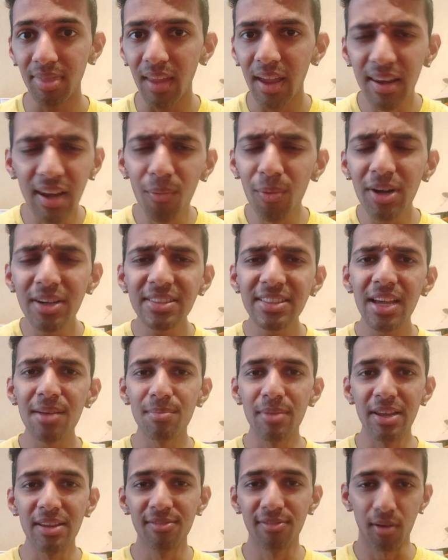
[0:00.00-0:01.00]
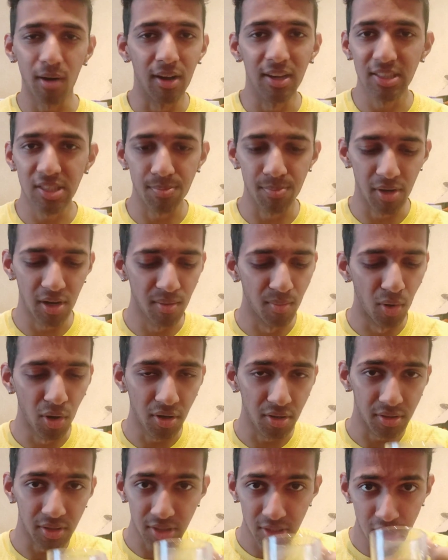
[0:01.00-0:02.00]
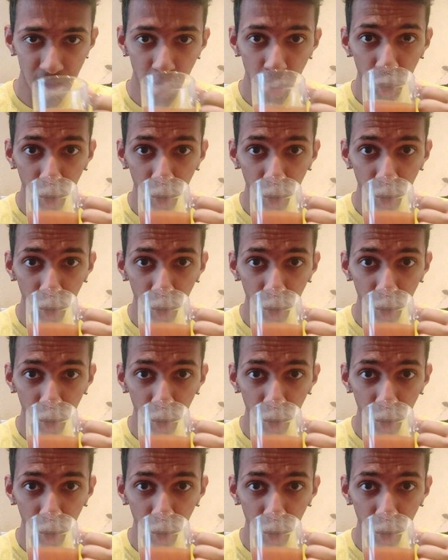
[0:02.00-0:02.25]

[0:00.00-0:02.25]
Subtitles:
Now, what does that mean for us mere mortals?